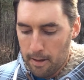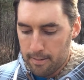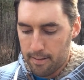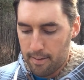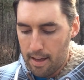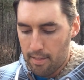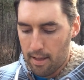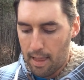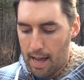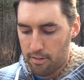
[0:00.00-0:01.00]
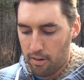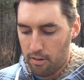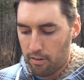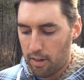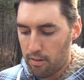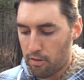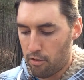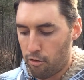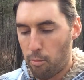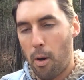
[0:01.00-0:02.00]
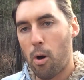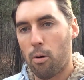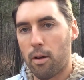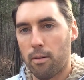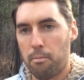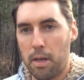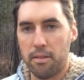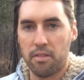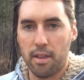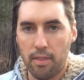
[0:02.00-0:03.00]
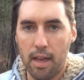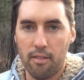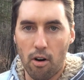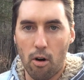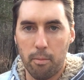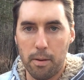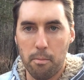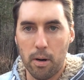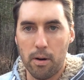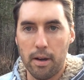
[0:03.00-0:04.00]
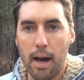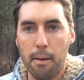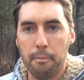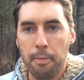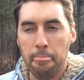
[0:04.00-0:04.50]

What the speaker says: to say that last year's leaves are smoke means that they've all been burned up.